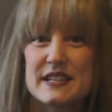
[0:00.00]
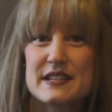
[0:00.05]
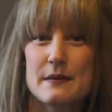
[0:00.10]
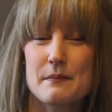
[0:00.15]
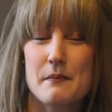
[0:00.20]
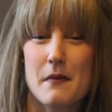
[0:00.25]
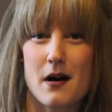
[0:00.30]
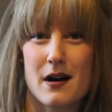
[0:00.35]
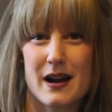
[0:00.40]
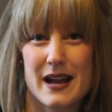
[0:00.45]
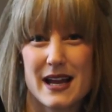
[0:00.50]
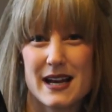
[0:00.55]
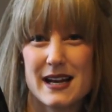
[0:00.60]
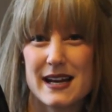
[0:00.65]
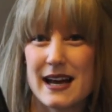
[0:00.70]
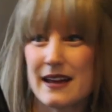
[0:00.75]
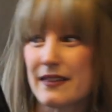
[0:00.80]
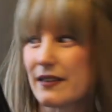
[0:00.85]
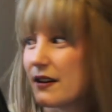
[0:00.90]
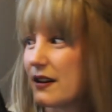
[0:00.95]
is my
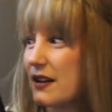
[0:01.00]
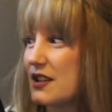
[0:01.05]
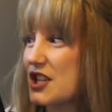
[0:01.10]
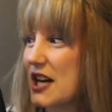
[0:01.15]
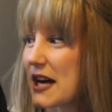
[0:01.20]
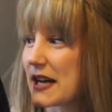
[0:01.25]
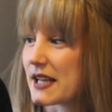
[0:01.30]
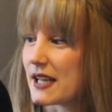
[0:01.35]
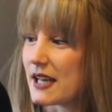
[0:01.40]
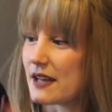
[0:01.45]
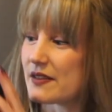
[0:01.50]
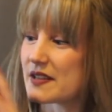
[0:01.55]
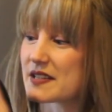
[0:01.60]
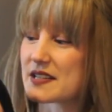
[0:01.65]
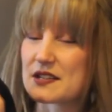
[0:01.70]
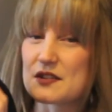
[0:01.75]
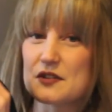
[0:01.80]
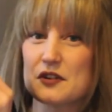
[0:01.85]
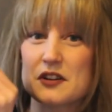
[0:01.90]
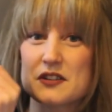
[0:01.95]
leather jacket, and
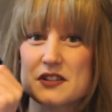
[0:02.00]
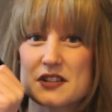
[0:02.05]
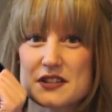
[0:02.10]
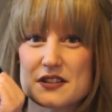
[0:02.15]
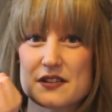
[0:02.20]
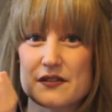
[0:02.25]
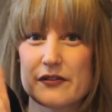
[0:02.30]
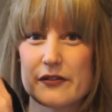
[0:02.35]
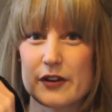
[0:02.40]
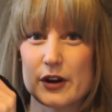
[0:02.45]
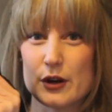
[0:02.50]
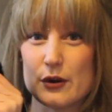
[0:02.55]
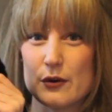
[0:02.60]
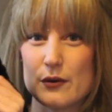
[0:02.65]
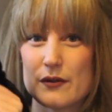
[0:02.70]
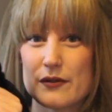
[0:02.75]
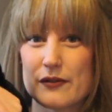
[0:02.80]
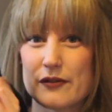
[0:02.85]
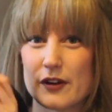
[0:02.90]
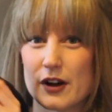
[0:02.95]
this has got just the
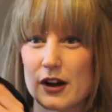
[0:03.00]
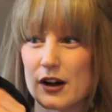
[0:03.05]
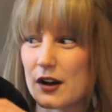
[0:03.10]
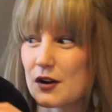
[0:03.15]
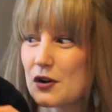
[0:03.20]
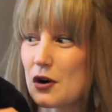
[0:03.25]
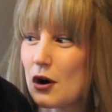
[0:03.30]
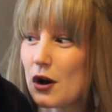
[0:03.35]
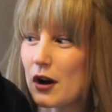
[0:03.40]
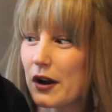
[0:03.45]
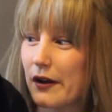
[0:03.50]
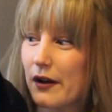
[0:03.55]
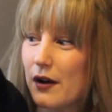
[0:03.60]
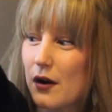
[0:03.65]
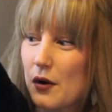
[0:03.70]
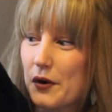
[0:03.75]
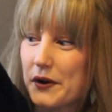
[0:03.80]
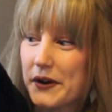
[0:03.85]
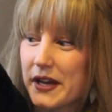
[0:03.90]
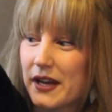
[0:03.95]
faux fur
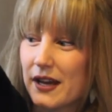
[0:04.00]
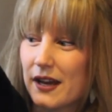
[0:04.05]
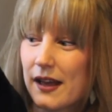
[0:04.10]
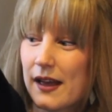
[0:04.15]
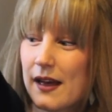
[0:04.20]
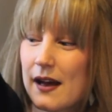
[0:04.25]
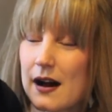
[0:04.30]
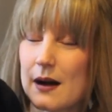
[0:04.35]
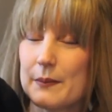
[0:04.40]
collar on it.